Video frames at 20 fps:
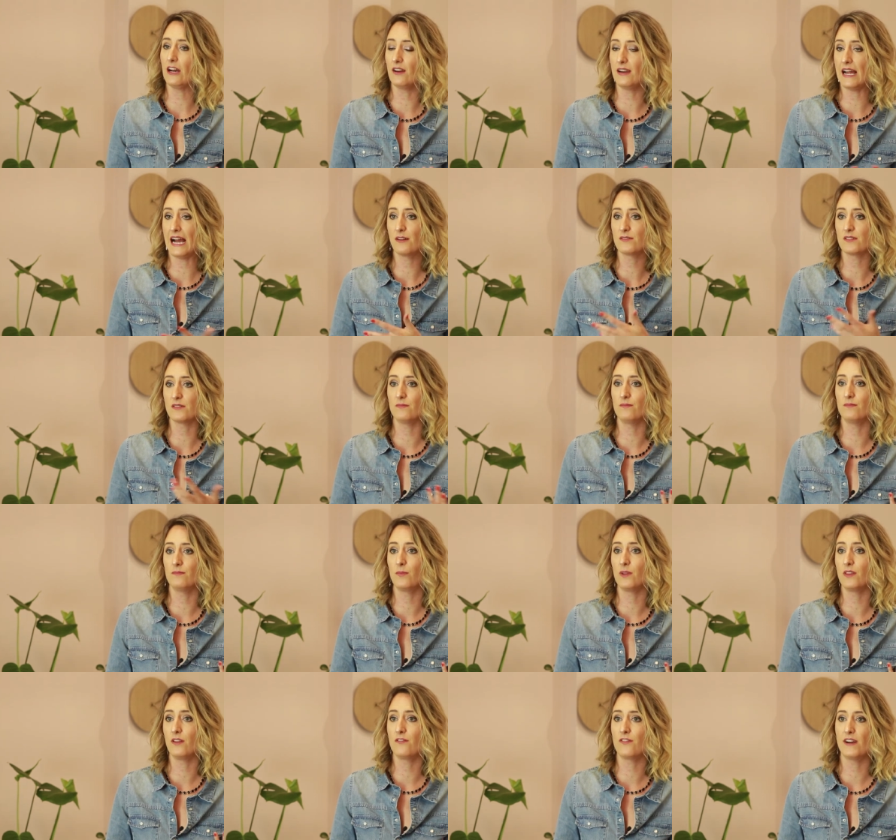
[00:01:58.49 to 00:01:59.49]
out
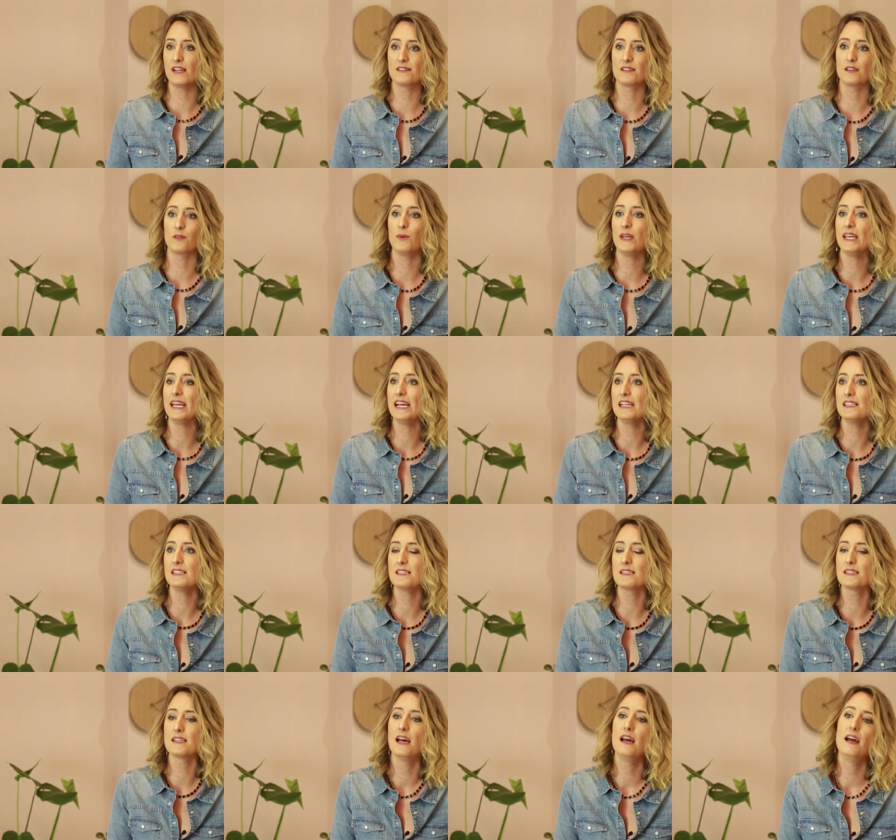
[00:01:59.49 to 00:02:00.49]
on with your friends at the
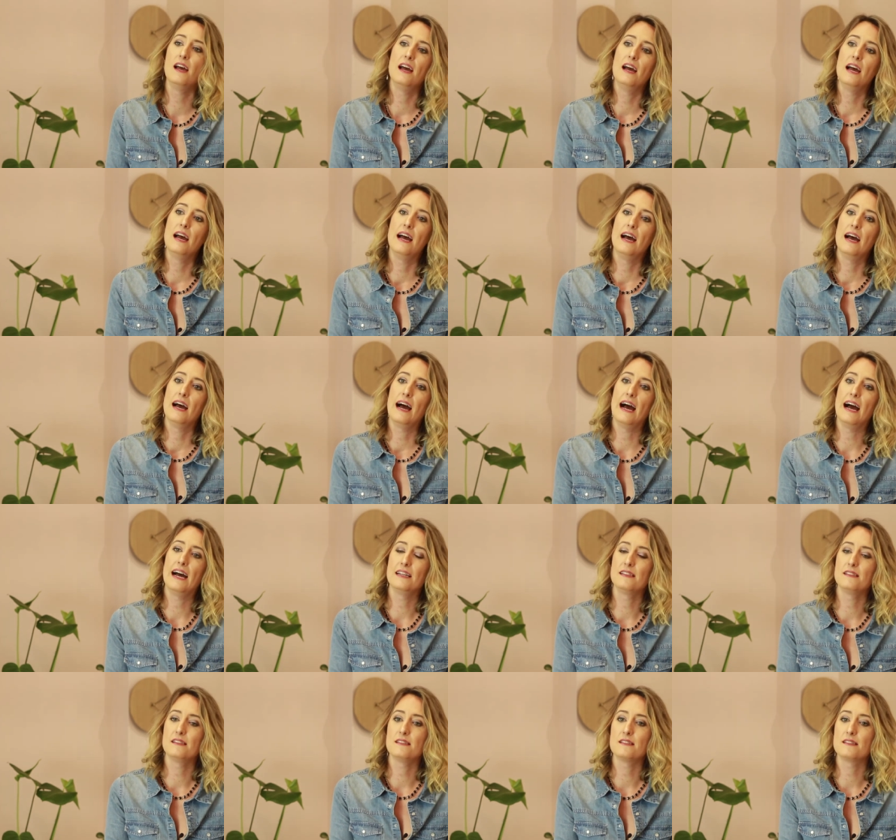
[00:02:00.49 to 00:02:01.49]
weekends.
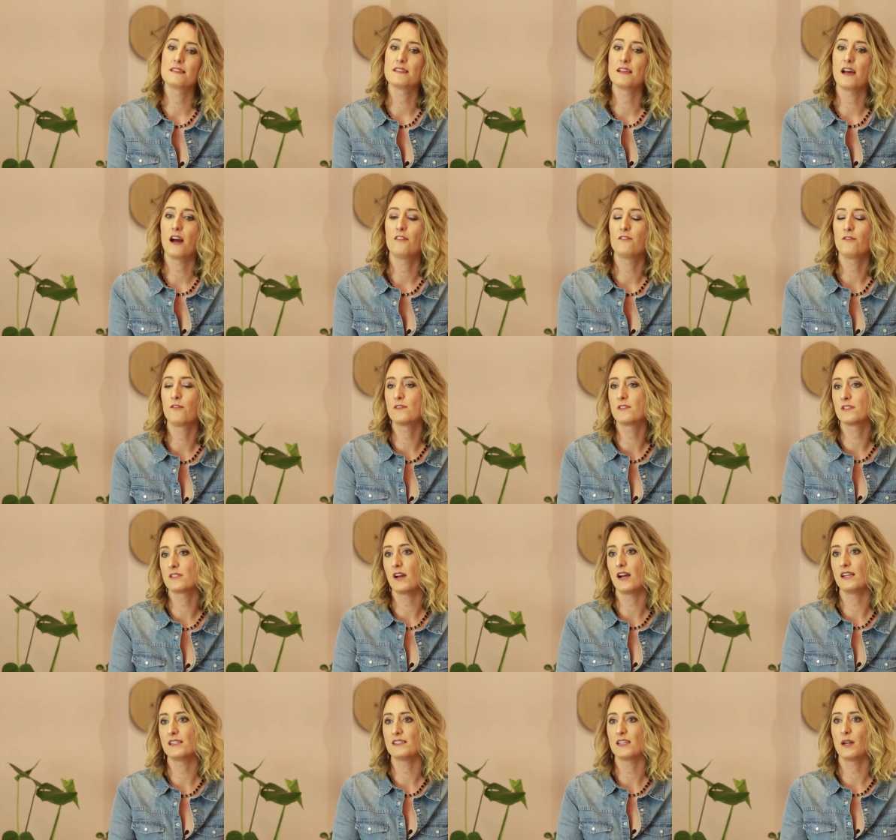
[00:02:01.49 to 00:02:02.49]
And I've
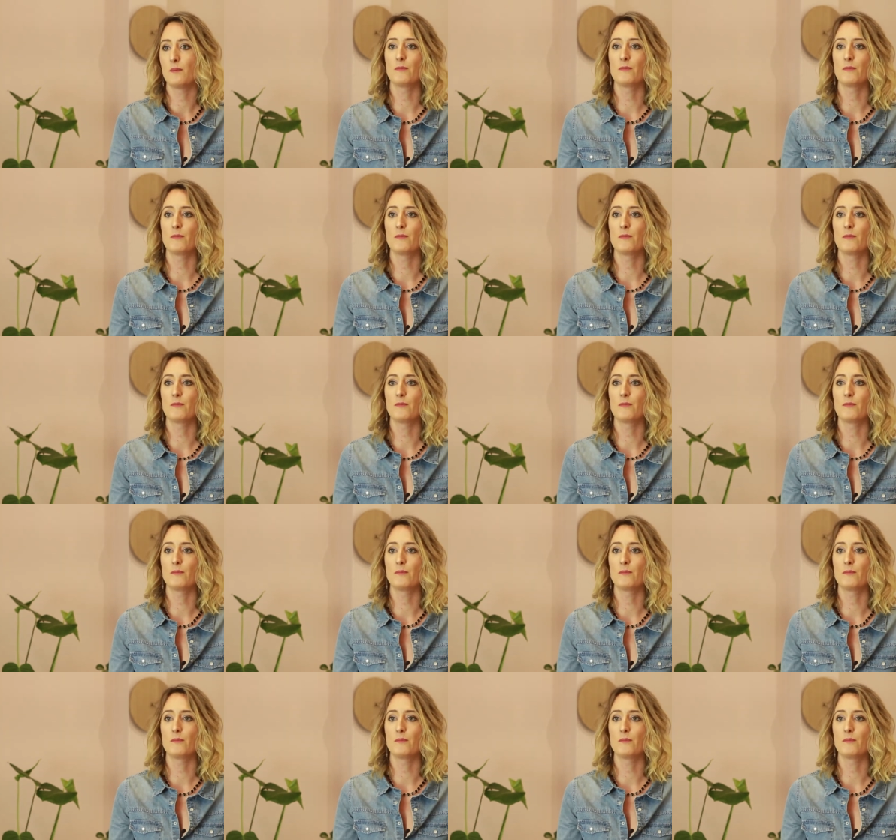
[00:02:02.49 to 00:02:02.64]
designed a